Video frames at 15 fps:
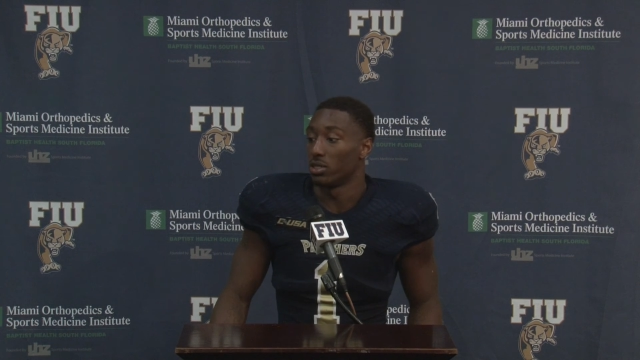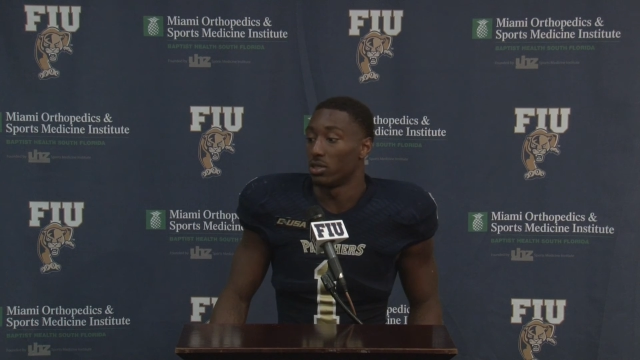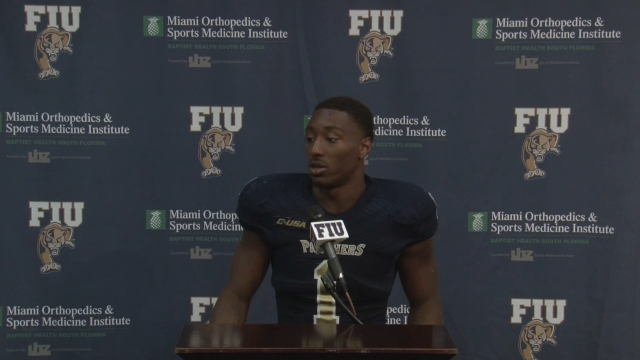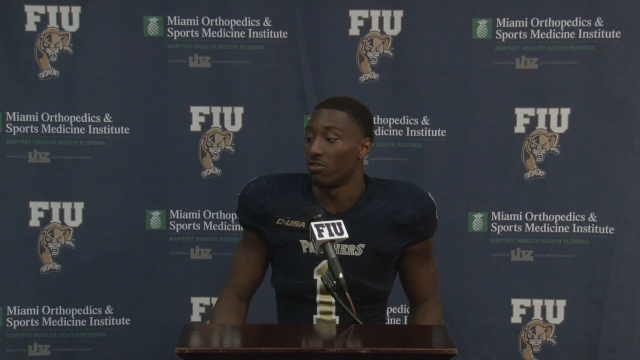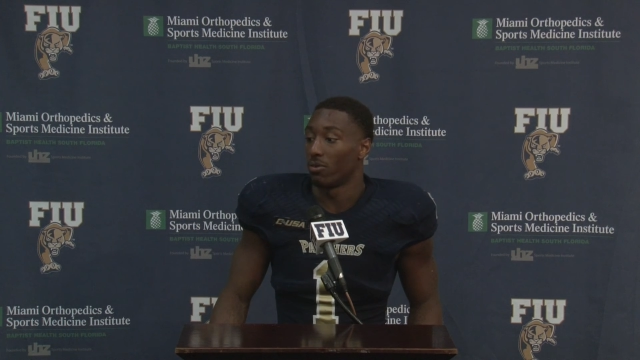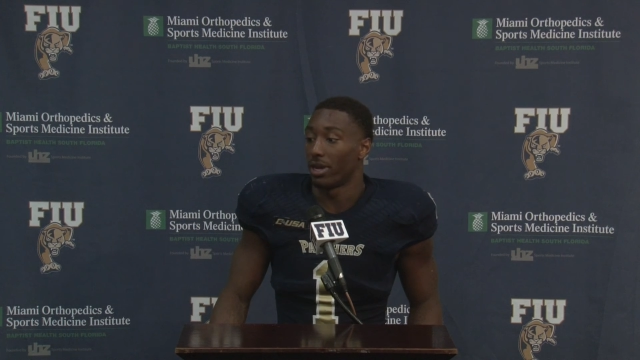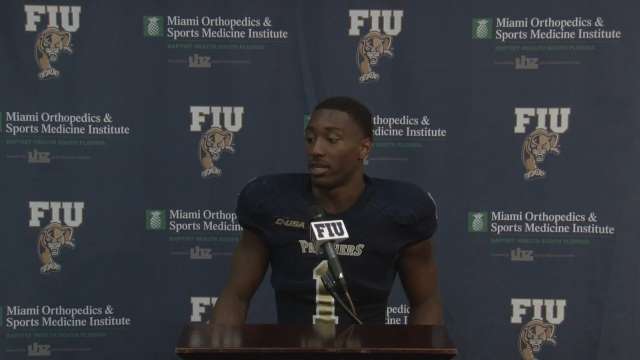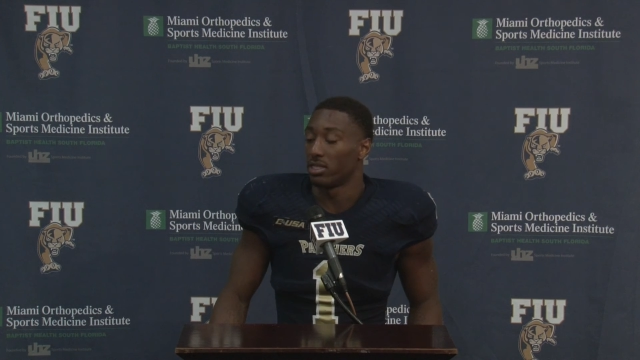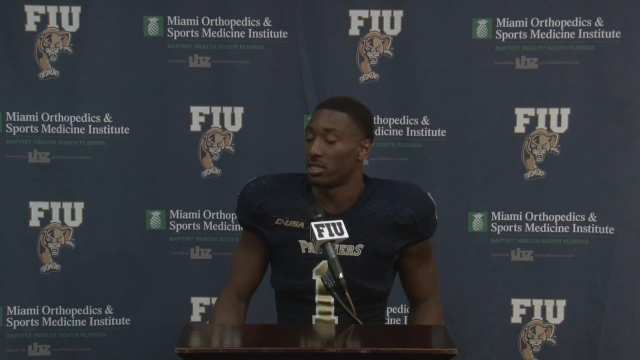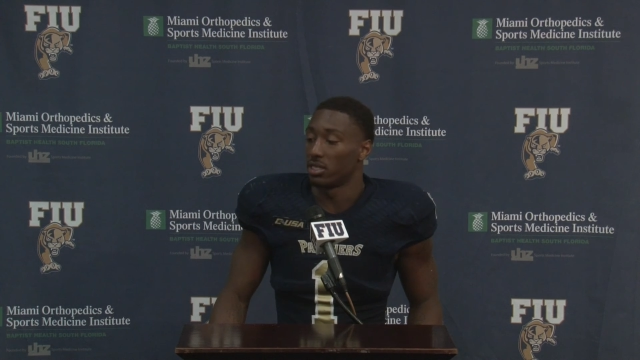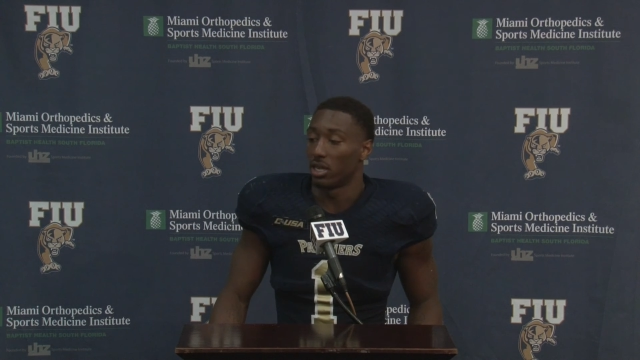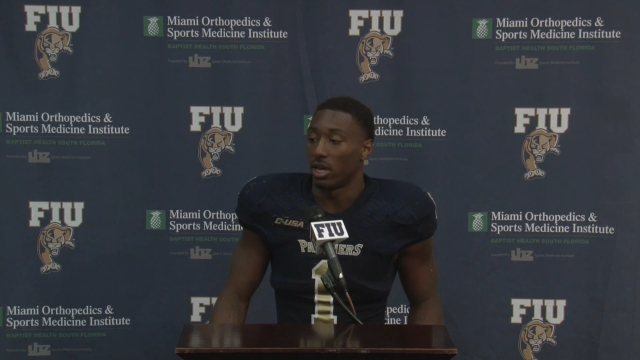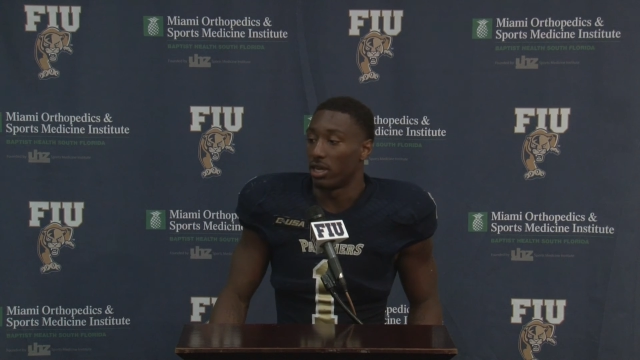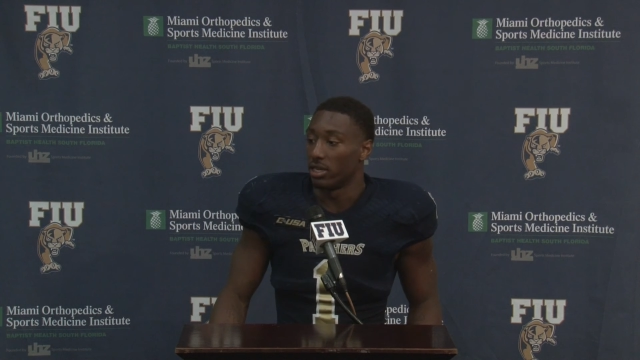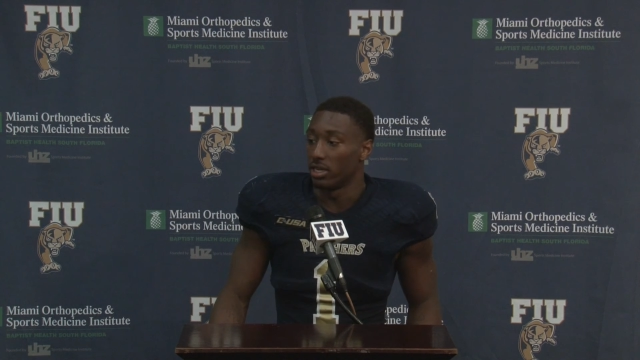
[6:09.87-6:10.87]
so everybody just
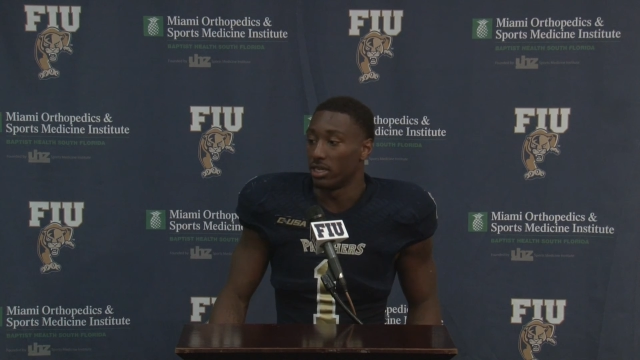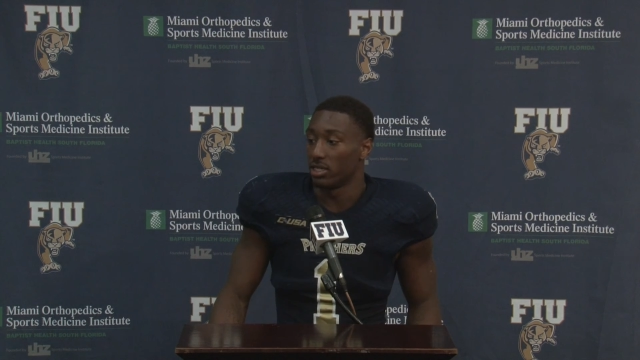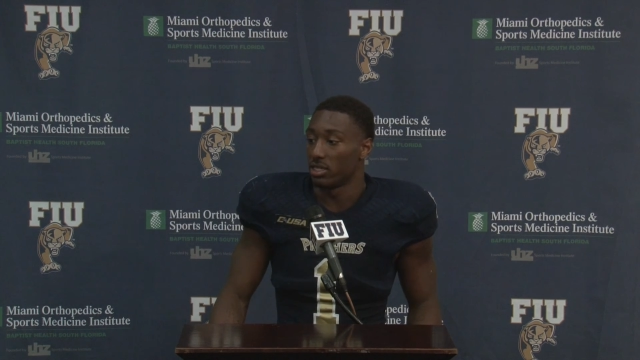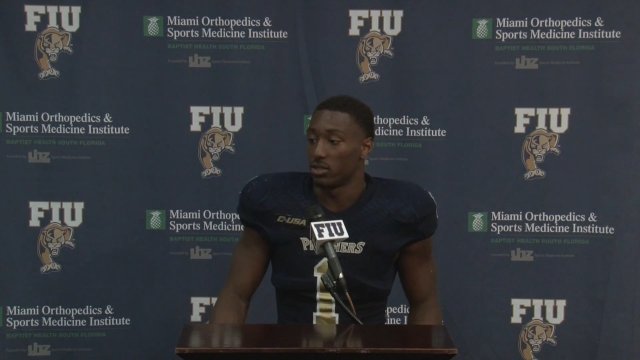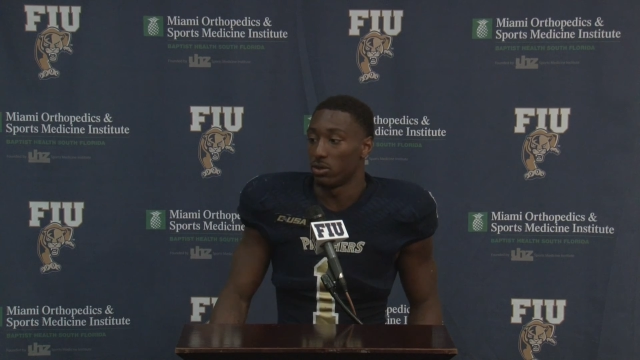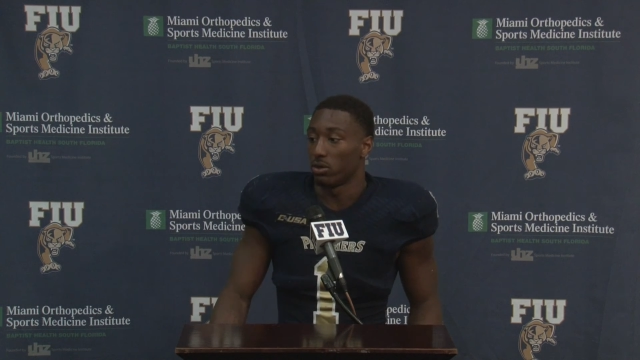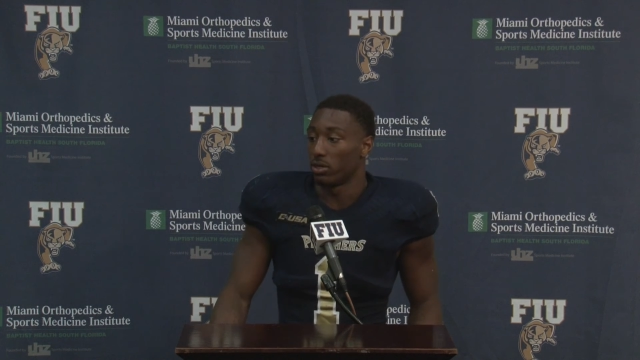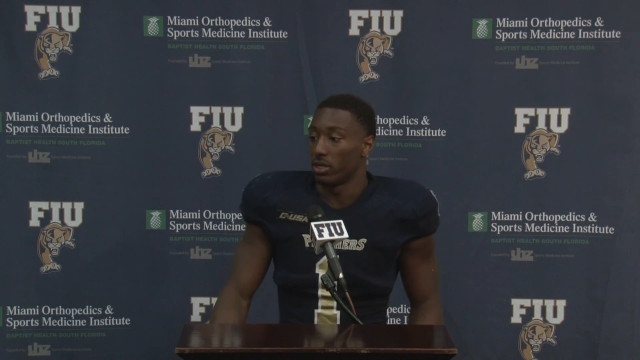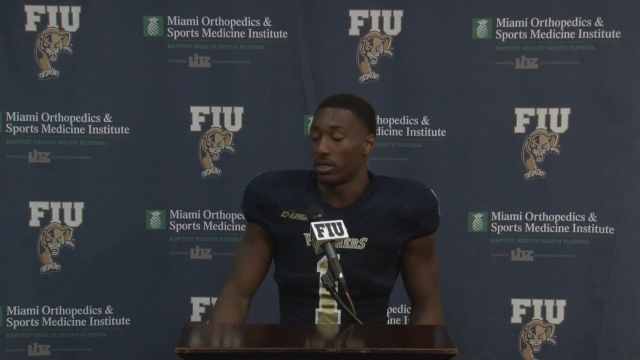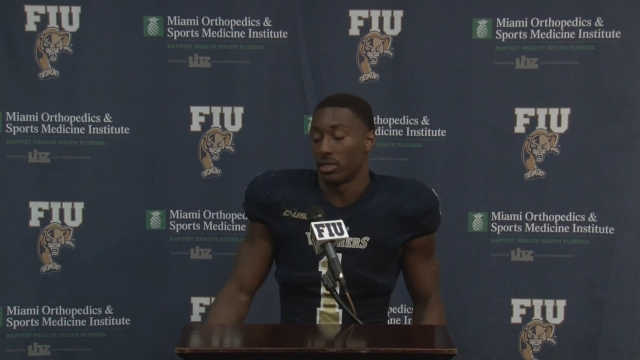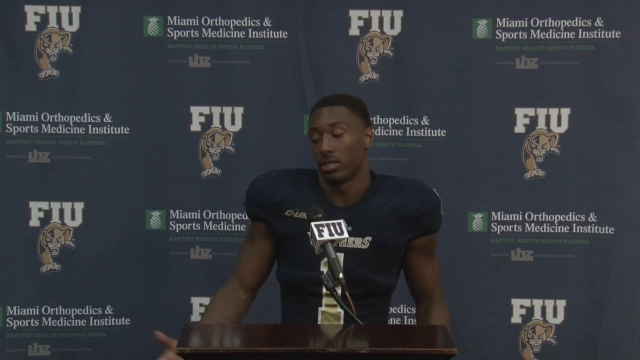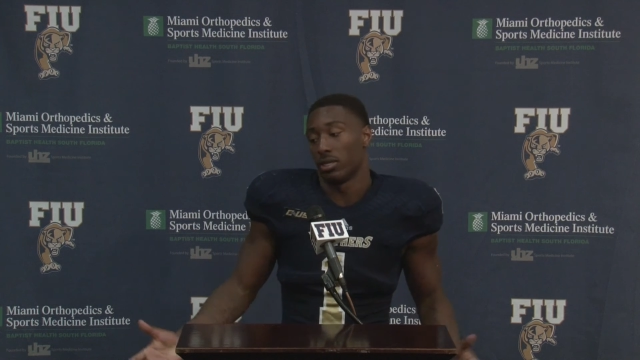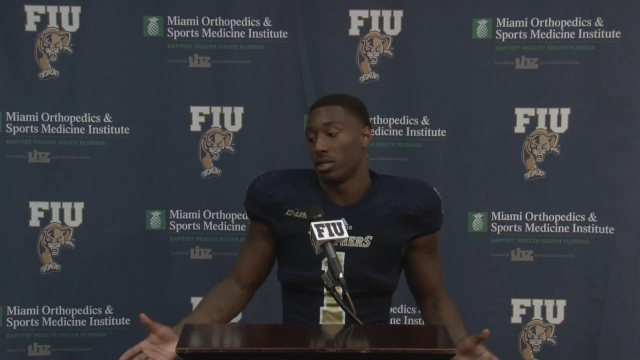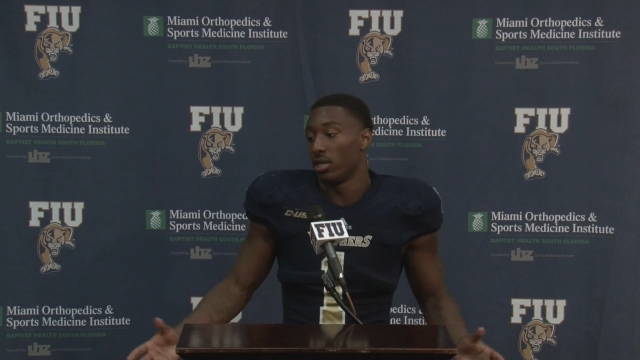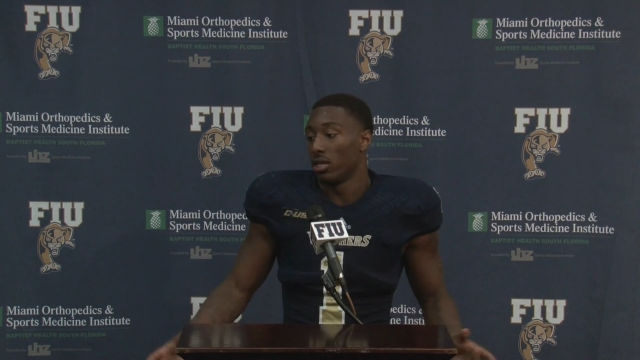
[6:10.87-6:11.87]
locked in and zeroed in and